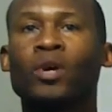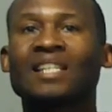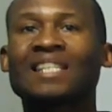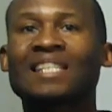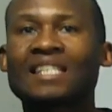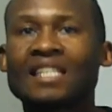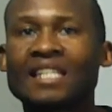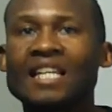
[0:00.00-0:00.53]

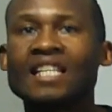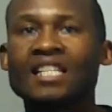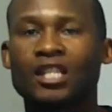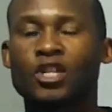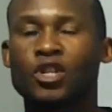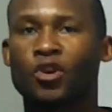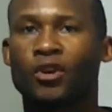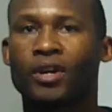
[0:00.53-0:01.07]
what
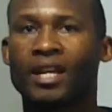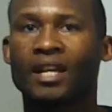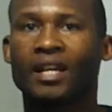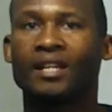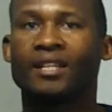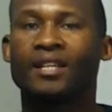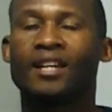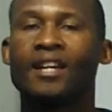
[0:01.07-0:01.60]
season you're
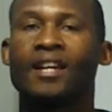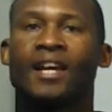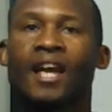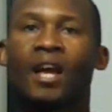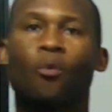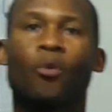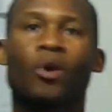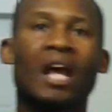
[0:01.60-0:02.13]
in.
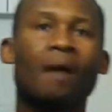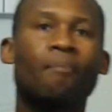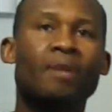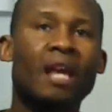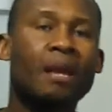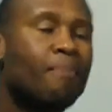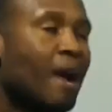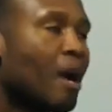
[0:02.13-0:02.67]
And what I
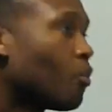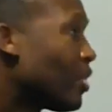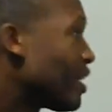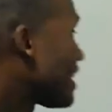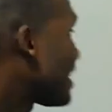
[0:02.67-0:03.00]
mean by